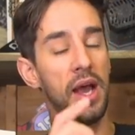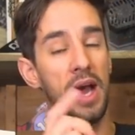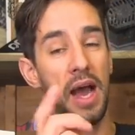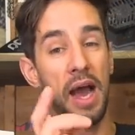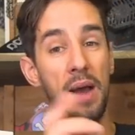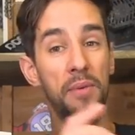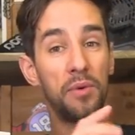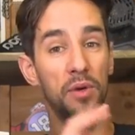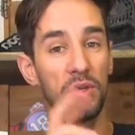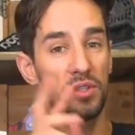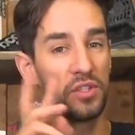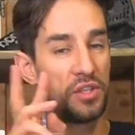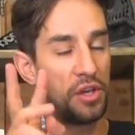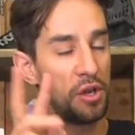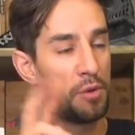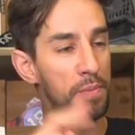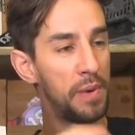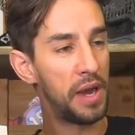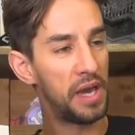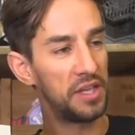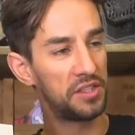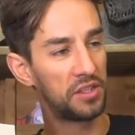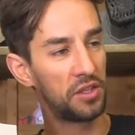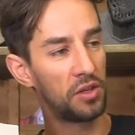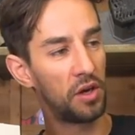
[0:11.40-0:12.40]
And we've got two
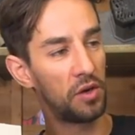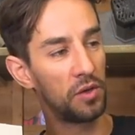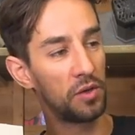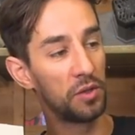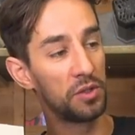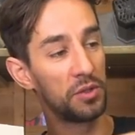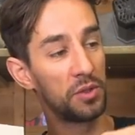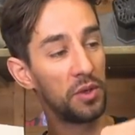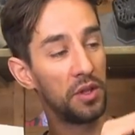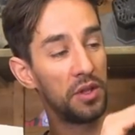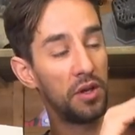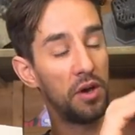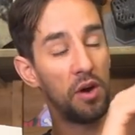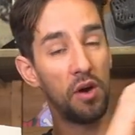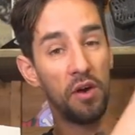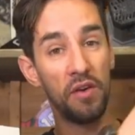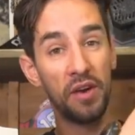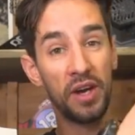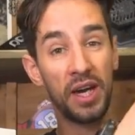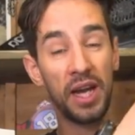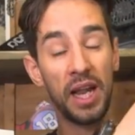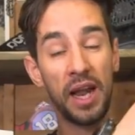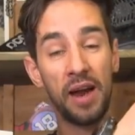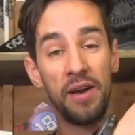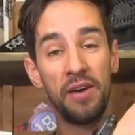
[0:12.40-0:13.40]
pairs of goggles. We've got the
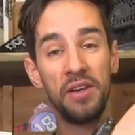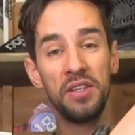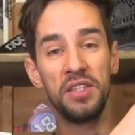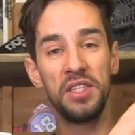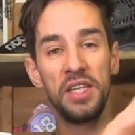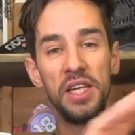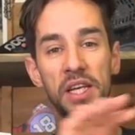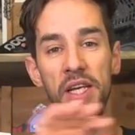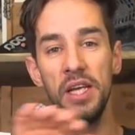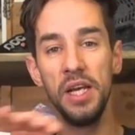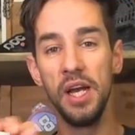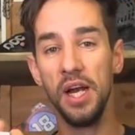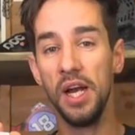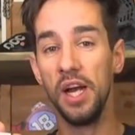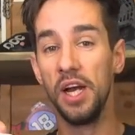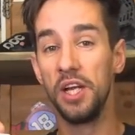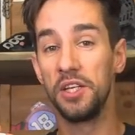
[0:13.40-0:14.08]
Ora Clarity.